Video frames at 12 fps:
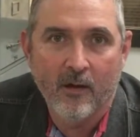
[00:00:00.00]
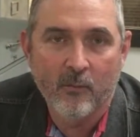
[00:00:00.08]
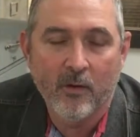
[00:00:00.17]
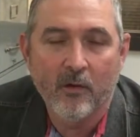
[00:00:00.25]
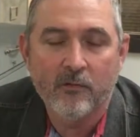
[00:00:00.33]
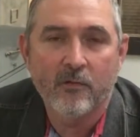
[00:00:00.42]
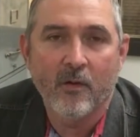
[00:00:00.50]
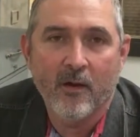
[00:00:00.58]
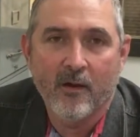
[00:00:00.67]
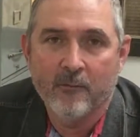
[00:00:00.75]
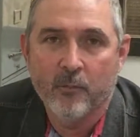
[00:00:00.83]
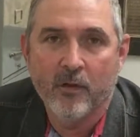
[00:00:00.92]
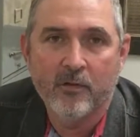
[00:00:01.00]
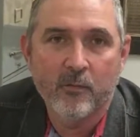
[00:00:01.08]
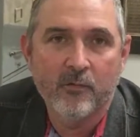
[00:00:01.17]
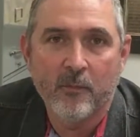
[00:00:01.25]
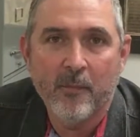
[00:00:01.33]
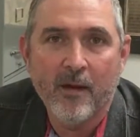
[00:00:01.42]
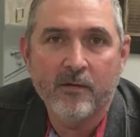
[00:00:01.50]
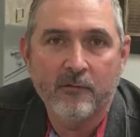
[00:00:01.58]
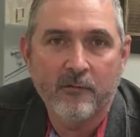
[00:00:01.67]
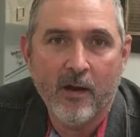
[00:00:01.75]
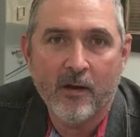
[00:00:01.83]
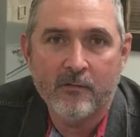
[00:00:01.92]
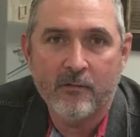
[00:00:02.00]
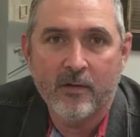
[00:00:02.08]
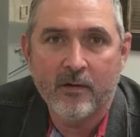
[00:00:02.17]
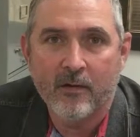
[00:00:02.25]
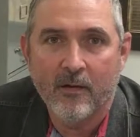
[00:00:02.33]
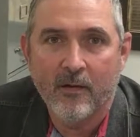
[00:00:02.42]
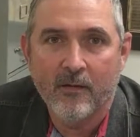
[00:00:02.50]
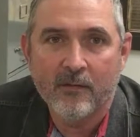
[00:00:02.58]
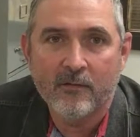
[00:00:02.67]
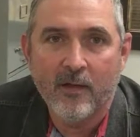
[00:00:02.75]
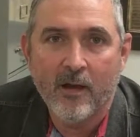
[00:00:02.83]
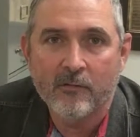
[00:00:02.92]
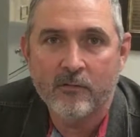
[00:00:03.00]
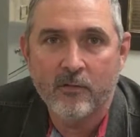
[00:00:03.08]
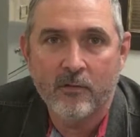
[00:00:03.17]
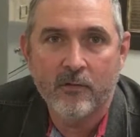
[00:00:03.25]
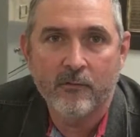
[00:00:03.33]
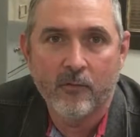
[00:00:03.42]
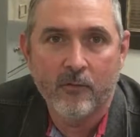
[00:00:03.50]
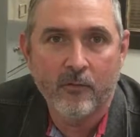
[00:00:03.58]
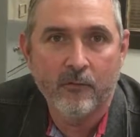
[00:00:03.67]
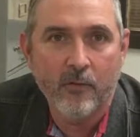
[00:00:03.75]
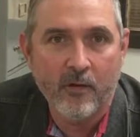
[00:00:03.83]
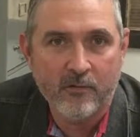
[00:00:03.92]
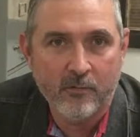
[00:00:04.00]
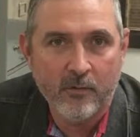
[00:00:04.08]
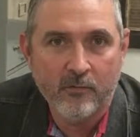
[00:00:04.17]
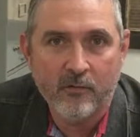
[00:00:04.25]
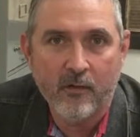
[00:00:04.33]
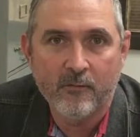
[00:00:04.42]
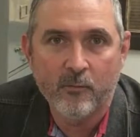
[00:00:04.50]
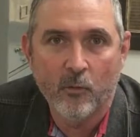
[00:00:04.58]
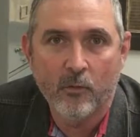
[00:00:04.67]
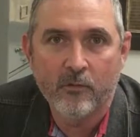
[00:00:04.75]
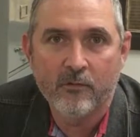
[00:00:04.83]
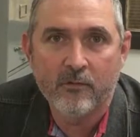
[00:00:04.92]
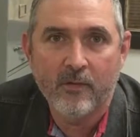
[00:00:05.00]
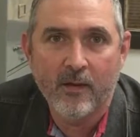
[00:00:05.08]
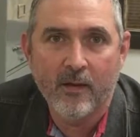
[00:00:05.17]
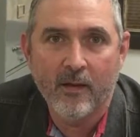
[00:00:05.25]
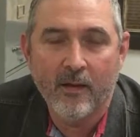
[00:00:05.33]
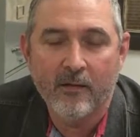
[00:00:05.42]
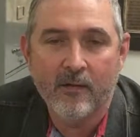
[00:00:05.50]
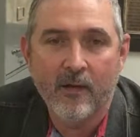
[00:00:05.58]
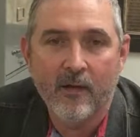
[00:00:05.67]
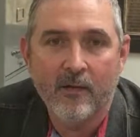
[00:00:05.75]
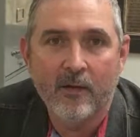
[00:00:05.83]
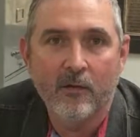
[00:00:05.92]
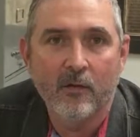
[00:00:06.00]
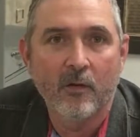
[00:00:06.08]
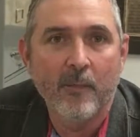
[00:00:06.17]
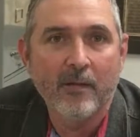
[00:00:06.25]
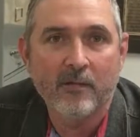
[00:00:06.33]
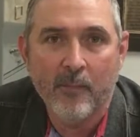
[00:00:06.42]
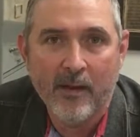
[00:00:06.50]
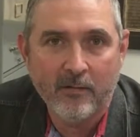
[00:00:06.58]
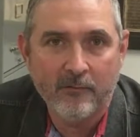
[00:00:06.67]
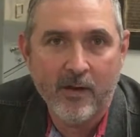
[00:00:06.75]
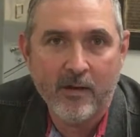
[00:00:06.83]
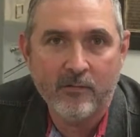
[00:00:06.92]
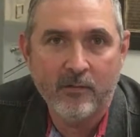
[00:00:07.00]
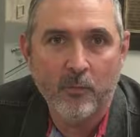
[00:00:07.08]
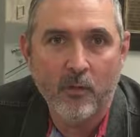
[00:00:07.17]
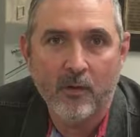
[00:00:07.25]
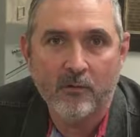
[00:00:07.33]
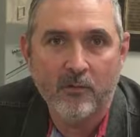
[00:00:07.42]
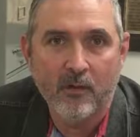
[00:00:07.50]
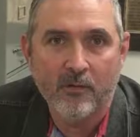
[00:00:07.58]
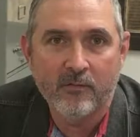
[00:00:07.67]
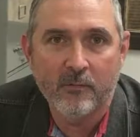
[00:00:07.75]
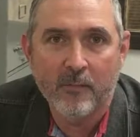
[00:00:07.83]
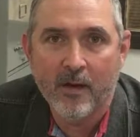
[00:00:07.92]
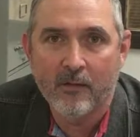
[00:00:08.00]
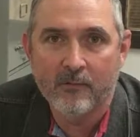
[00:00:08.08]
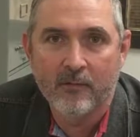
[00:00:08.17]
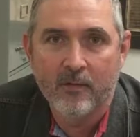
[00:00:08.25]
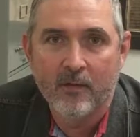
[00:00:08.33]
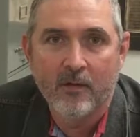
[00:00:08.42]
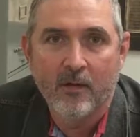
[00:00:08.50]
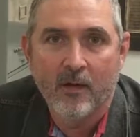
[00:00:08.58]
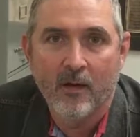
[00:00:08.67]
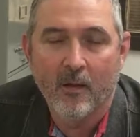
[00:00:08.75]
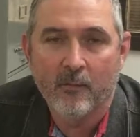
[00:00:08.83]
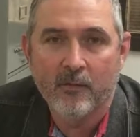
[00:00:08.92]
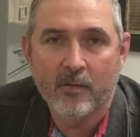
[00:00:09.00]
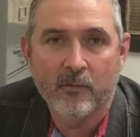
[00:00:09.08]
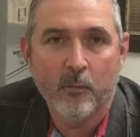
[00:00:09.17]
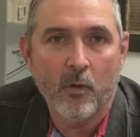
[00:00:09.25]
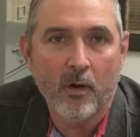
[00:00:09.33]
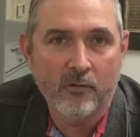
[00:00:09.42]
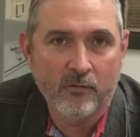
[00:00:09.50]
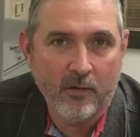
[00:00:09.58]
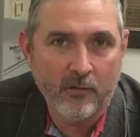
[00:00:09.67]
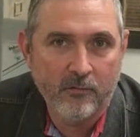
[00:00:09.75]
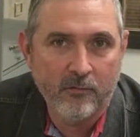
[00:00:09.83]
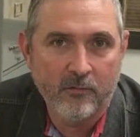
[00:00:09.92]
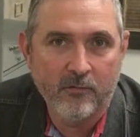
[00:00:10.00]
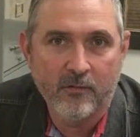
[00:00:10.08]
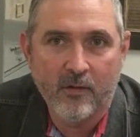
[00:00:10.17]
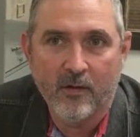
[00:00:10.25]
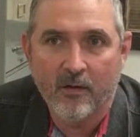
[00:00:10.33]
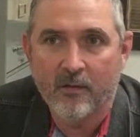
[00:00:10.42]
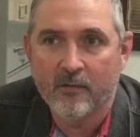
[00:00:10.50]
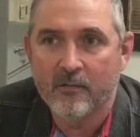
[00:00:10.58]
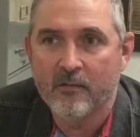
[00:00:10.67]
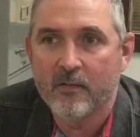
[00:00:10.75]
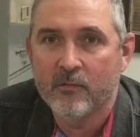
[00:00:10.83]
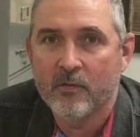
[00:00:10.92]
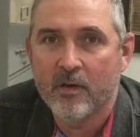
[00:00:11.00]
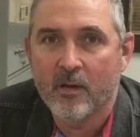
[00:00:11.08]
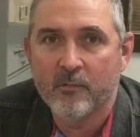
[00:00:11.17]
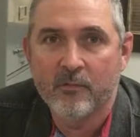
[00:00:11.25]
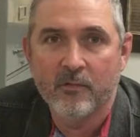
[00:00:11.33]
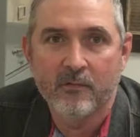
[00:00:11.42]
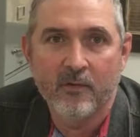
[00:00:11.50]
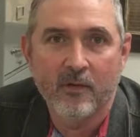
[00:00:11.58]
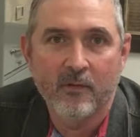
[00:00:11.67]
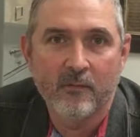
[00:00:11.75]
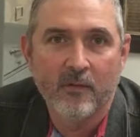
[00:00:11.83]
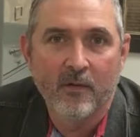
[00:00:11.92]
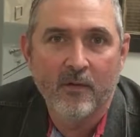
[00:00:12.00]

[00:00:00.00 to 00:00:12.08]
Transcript: We also have principles of manufacturing. That class is usually for freshmen and sophomores, and they learn all about the manufacturing process, about the different processes, the different types of